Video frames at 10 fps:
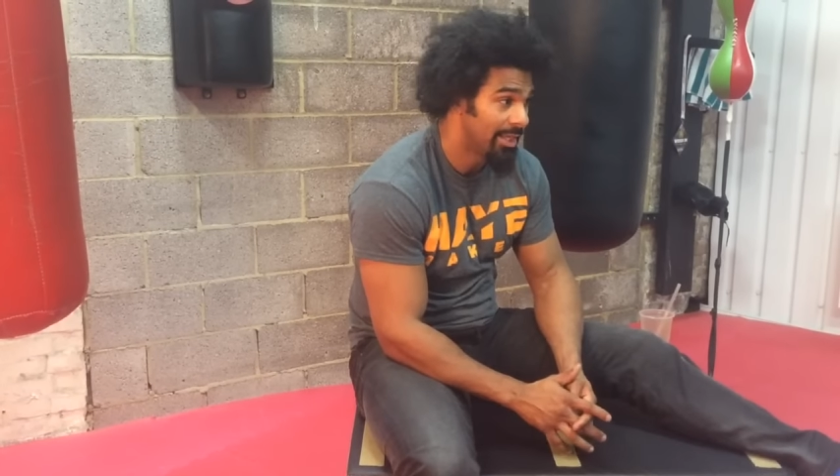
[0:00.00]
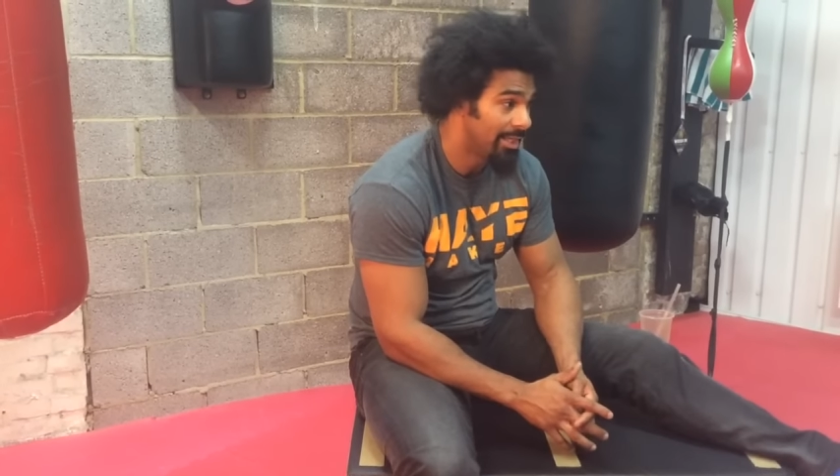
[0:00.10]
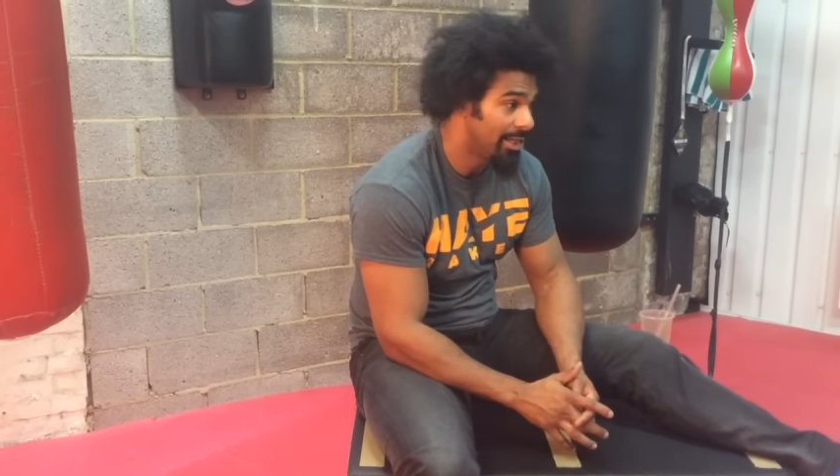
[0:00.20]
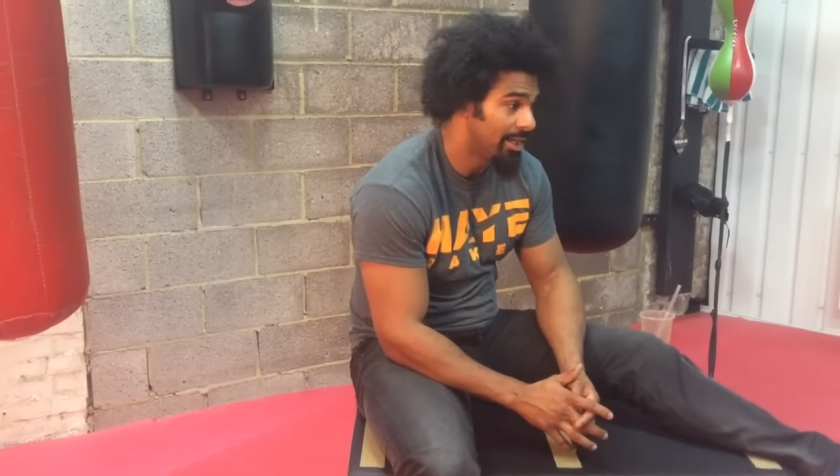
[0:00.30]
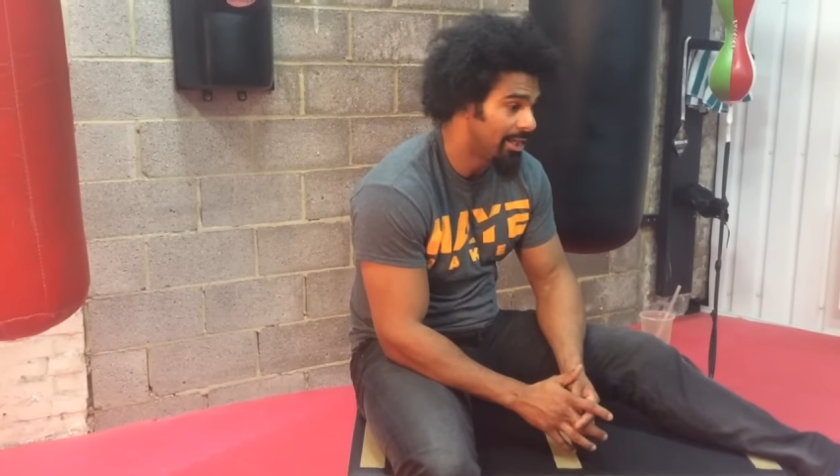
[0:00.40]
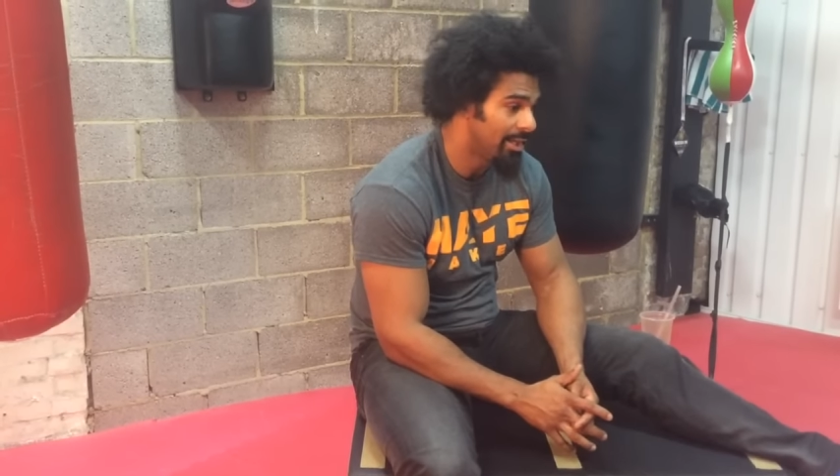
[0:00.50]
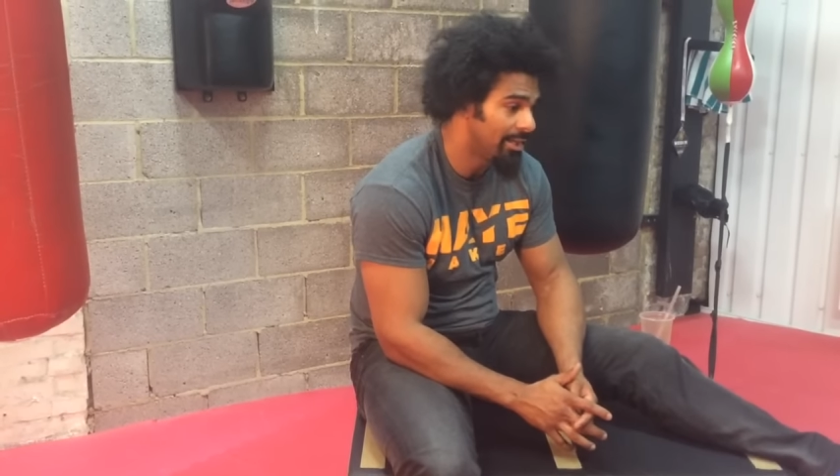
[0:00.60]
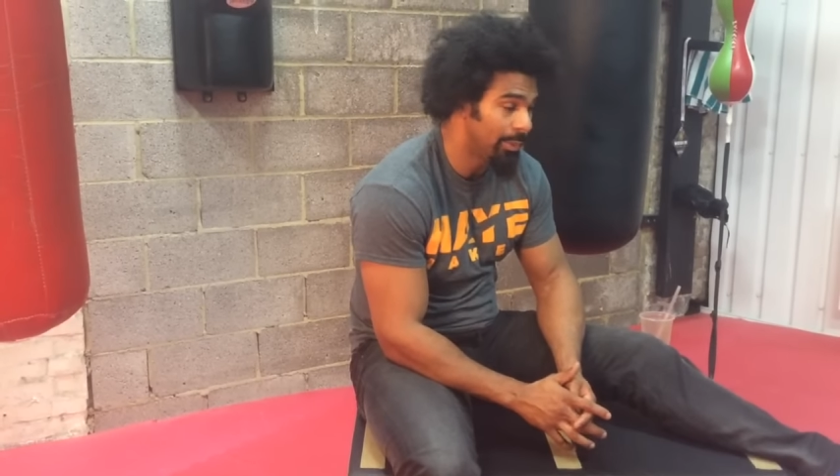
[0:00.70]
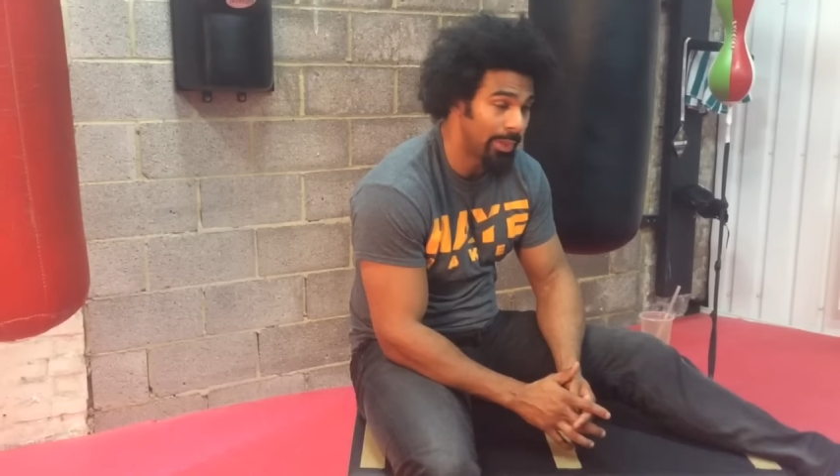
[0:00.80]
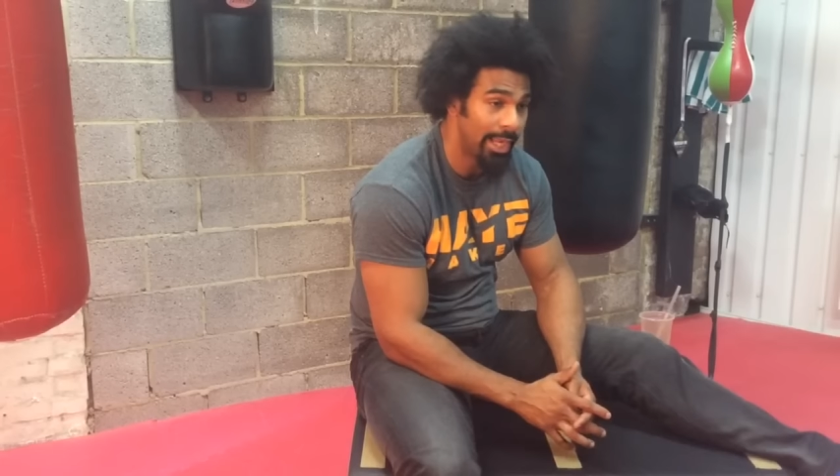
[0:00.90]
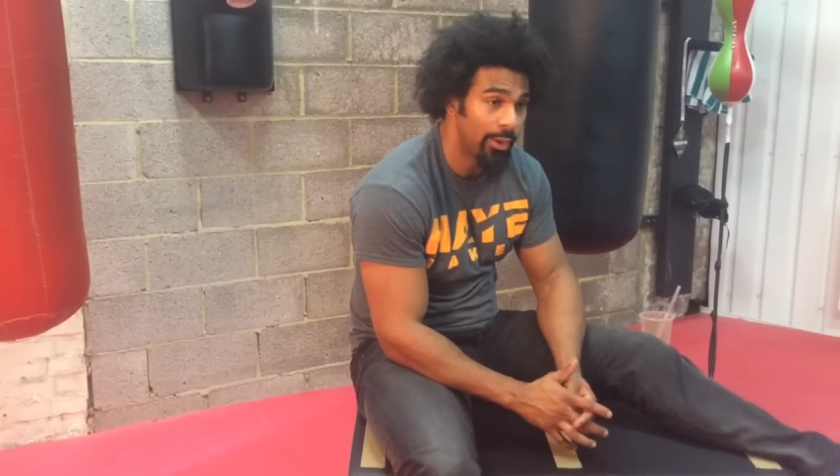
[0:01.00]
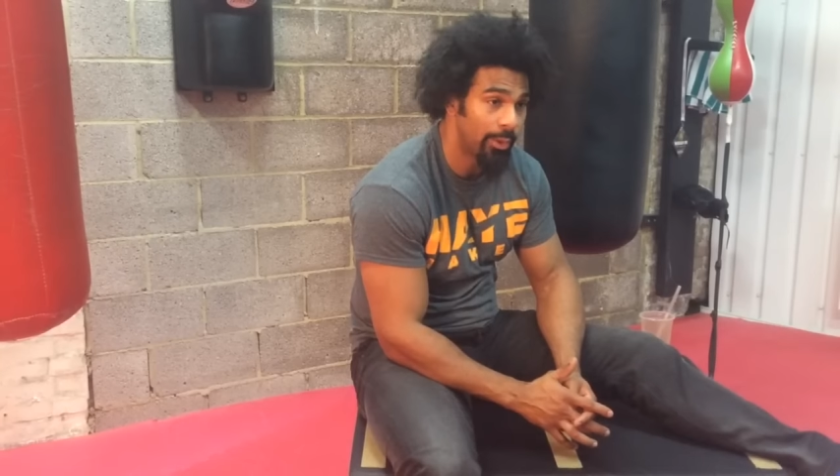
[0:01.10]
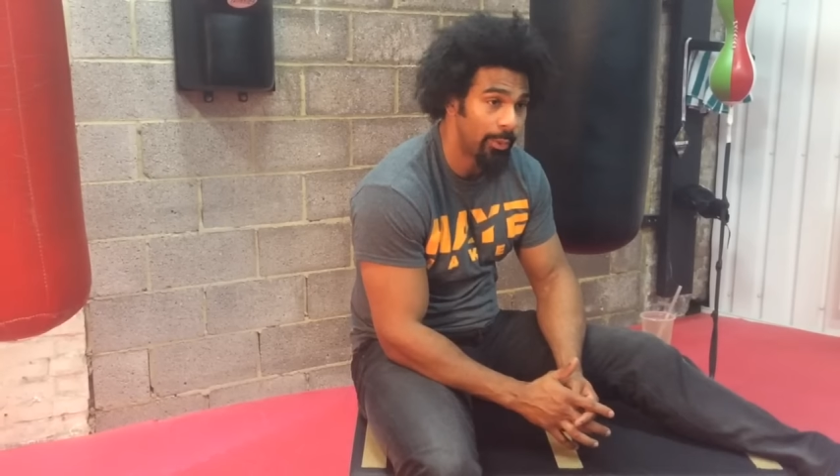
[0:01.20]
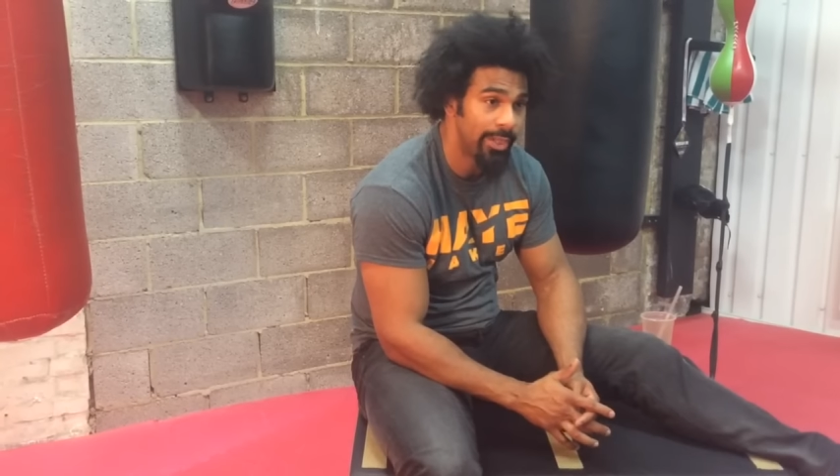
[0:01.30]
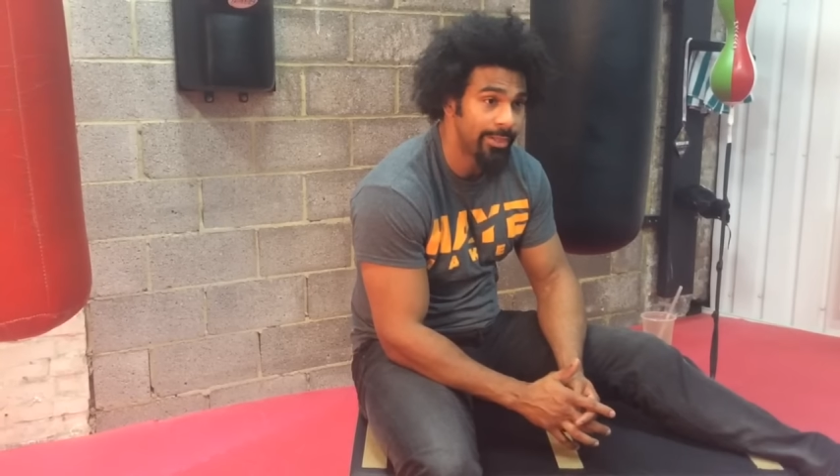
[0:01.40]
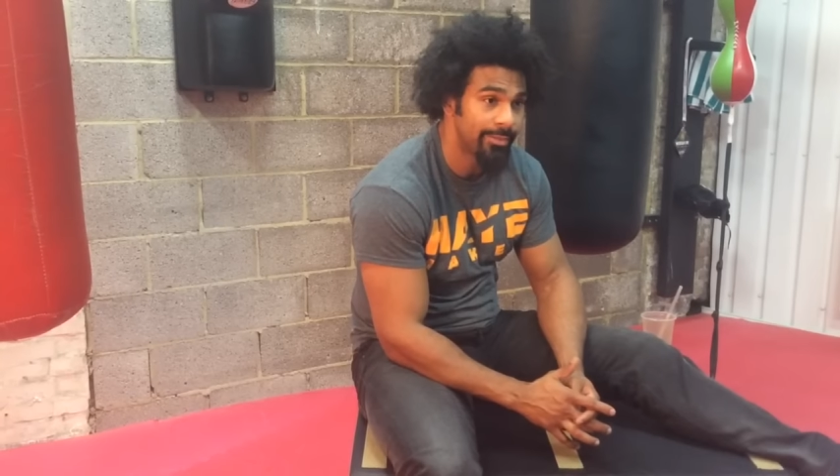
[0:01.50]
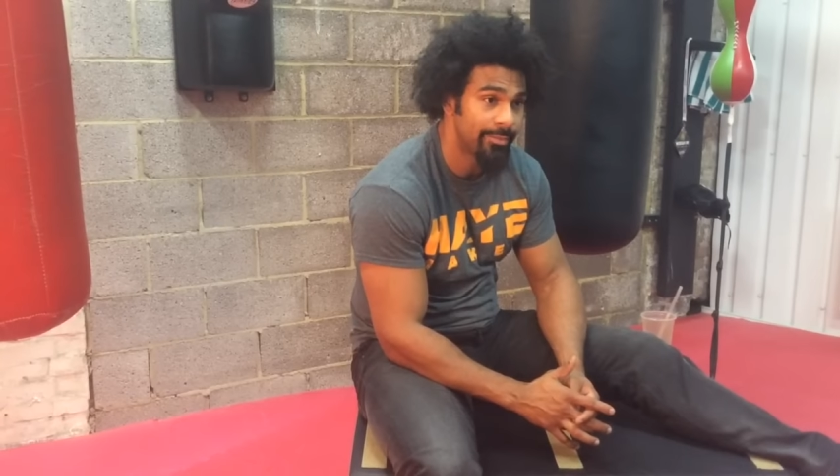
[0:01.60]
He, uh, he went out on a win.